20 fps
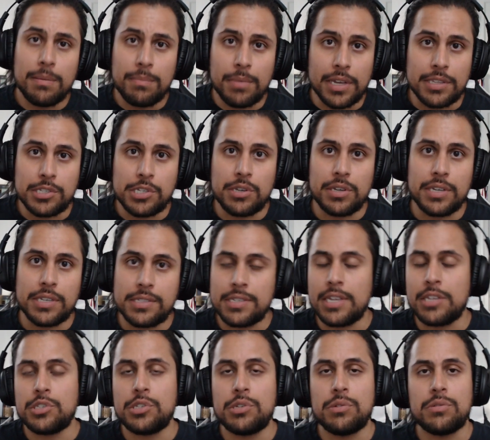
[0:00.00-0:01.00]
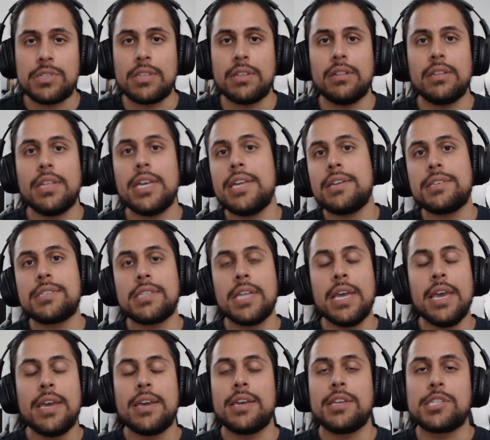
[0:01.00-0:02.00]
button so you can stay tuned to the latest
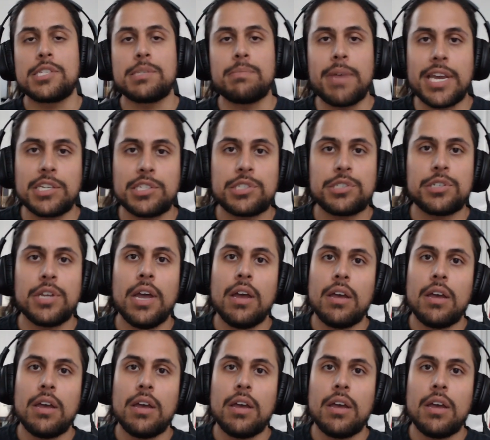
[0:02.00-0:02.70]
and smash